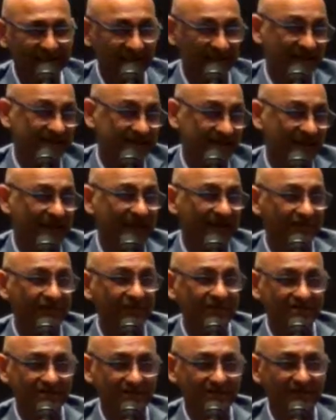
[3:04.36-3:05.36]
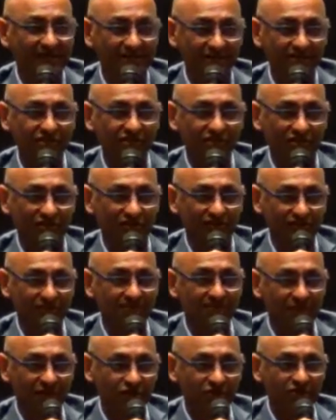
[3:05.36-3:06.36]
at least I haven't seen that's here as
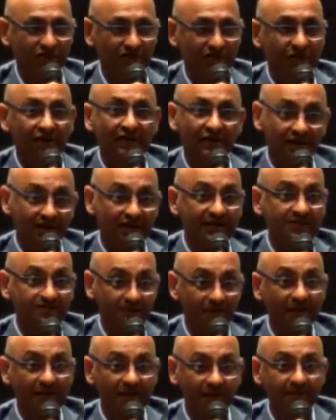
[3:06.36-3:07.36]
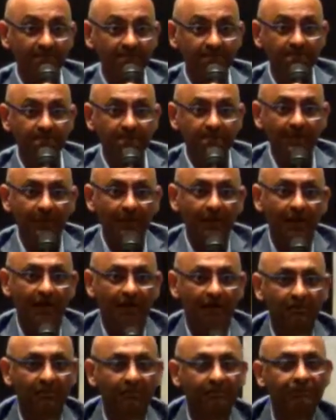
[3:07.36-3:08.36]
much. yet. it's building.
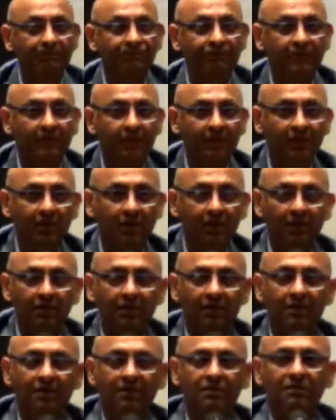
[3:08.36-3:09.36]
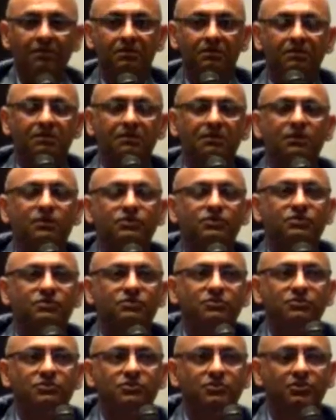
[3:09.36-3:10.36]
Um, you know, to,
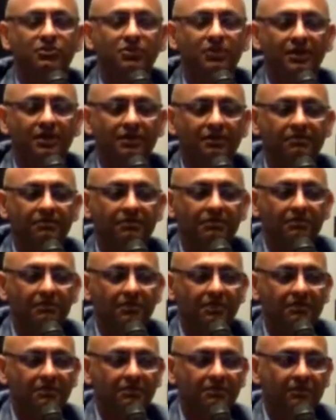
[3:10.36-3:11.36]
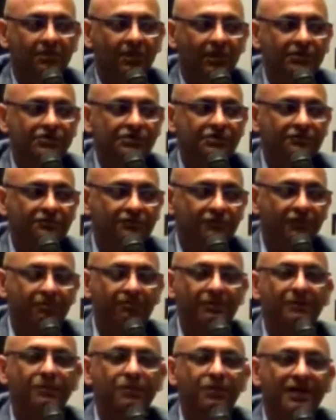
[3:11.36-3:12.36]
to um, also for
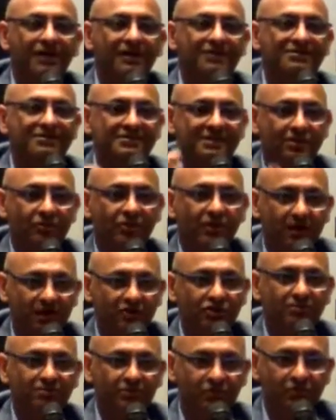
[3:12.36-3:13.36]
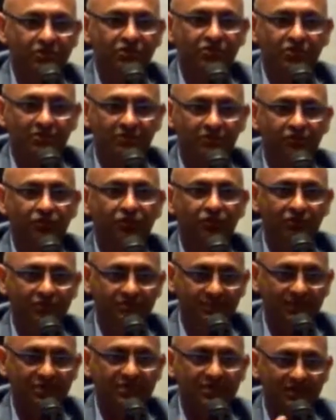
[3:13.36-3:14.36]
people to understand what entrepreneurs go through,
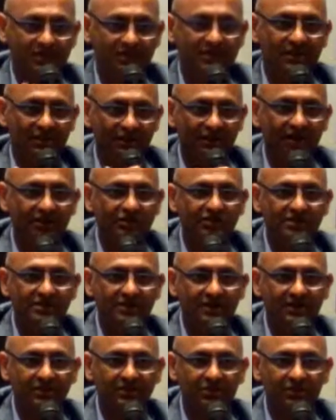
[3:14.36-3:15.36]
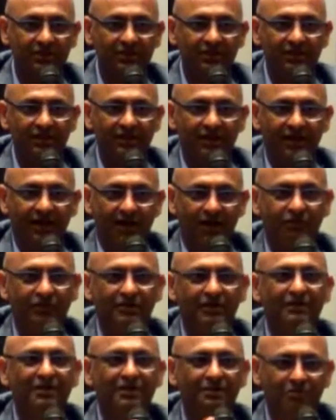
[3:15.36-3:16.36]
especially in the technology sector, I don't
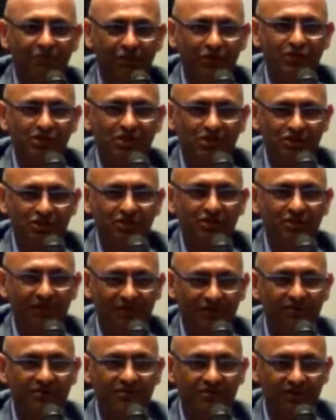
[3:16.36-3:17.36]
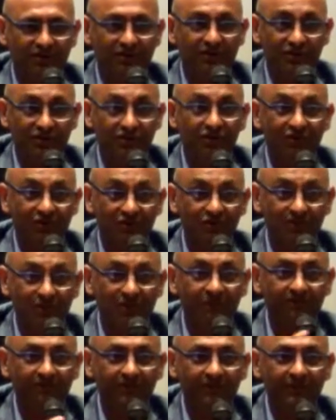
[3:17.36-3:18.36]
think the appreciation here is, is here as well